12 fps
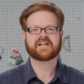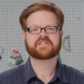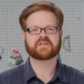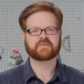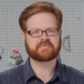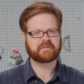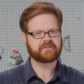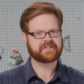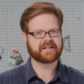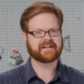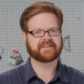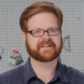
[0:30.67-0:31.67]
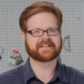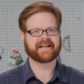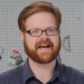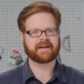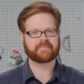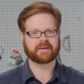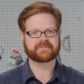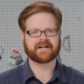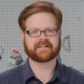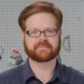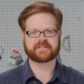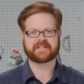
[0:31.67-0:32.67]
So if you've ever taken a look at the AdMob
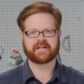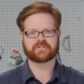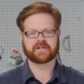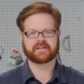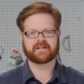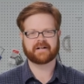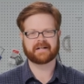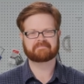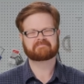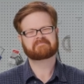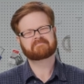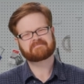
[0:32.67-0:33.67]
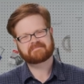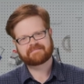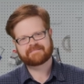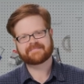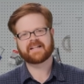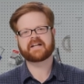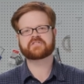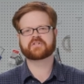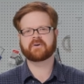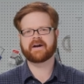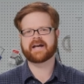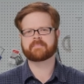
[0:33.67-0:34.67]
documentation and thought, hmm, that's
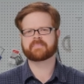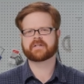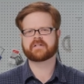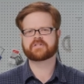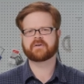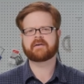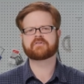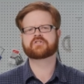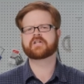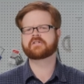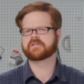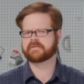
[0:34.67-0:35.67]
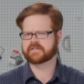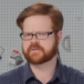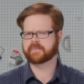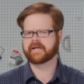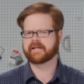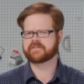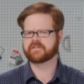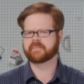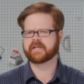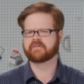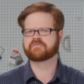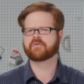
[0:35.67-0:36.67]
great, but could you have a ginger explain it to
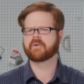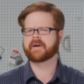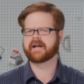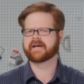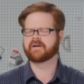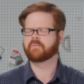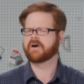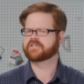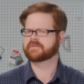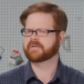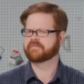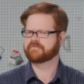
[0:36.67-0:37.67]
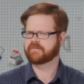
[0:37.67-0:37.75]
me in a format I can watch on my